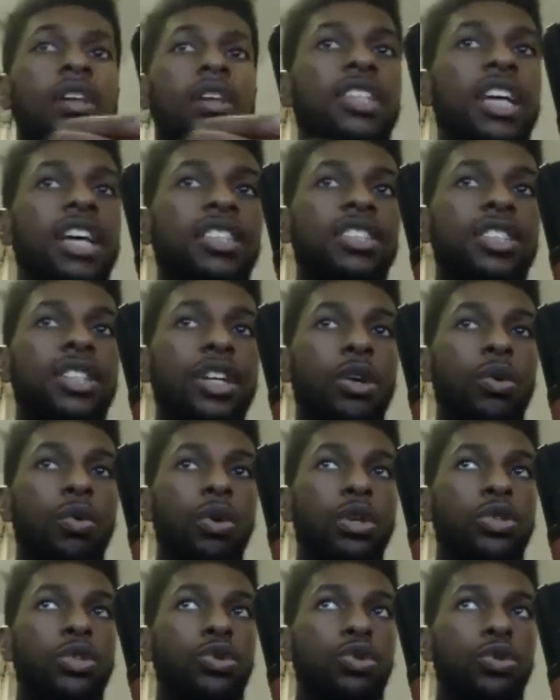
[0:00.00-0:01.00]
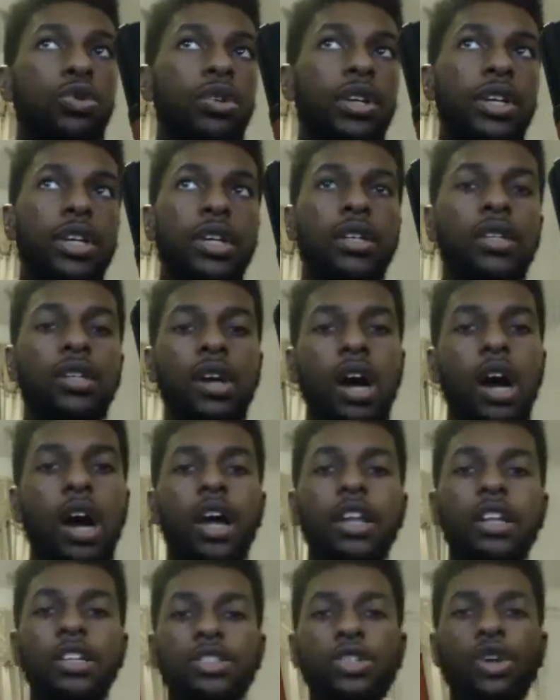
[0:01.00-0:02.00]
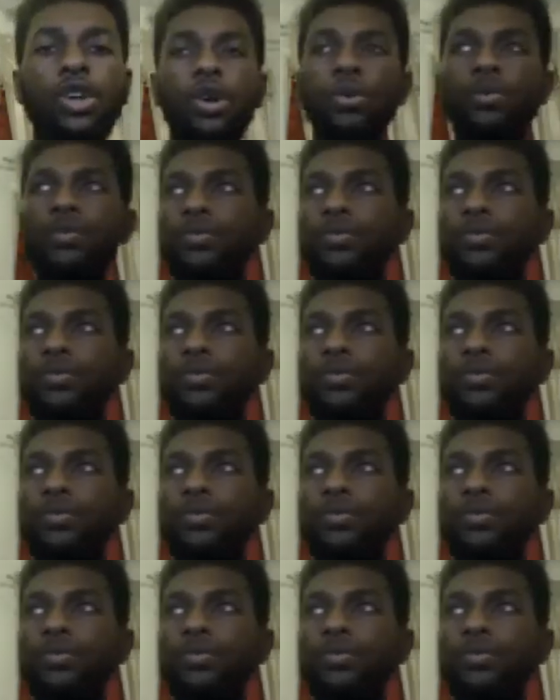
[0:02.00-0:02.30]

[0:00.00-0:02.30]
Testing, 1, 2, 3. All right, let's go.